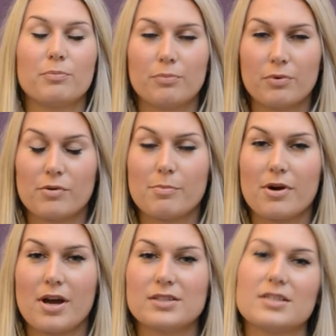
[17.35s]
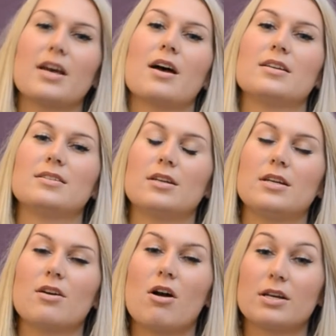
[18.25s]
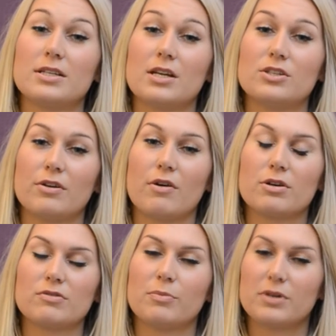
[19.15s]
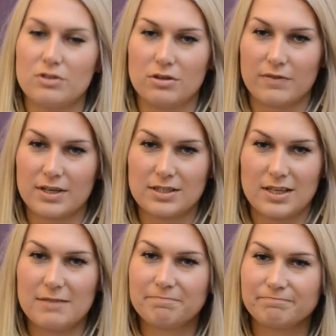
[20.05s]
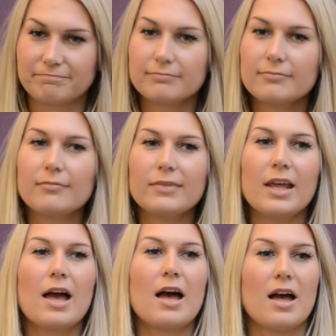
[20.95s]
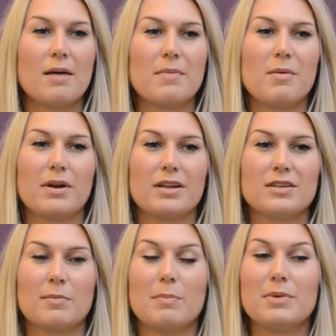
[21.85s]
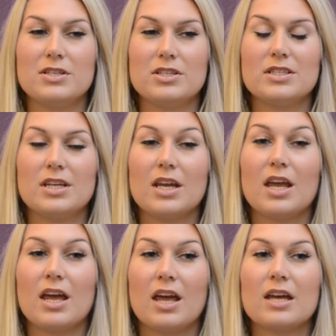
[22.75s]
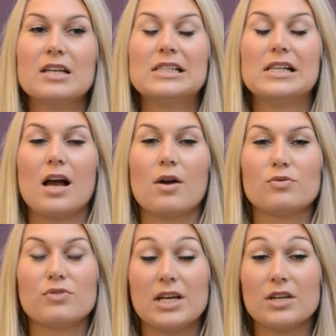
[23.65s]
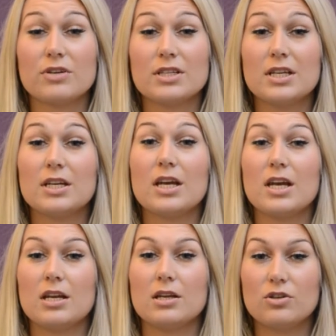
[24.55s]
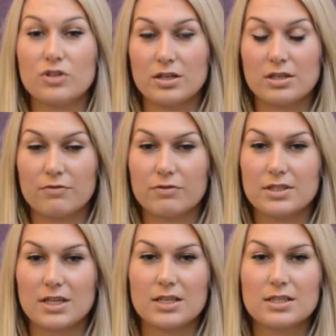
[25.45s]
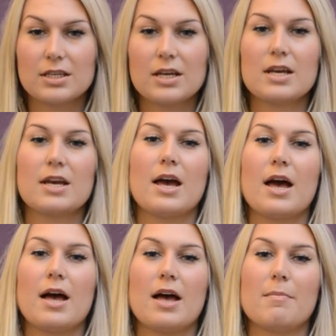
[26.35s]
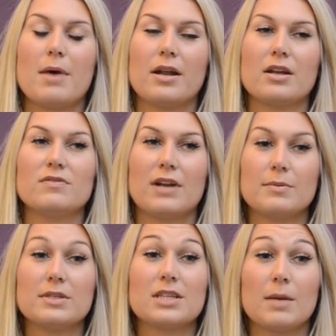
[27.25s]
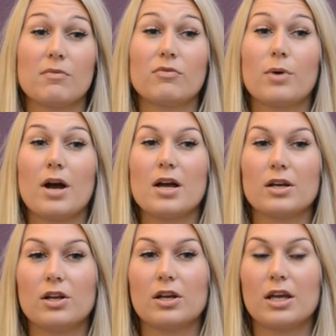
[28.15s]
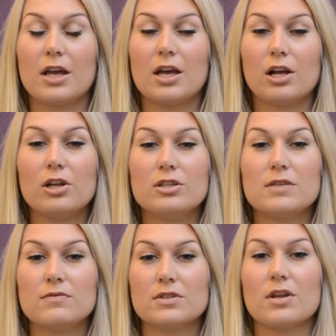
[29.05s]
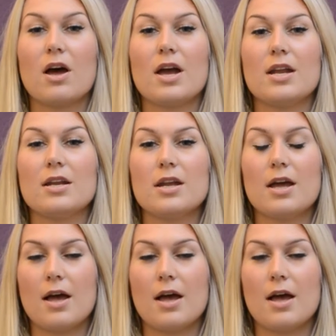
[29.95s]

Prior to that, I studied Architecture at Oxford Brookes University. And when I studied my PGCE here, I was really interested in gender differences, and I developed a scheme of work looking at inclusive design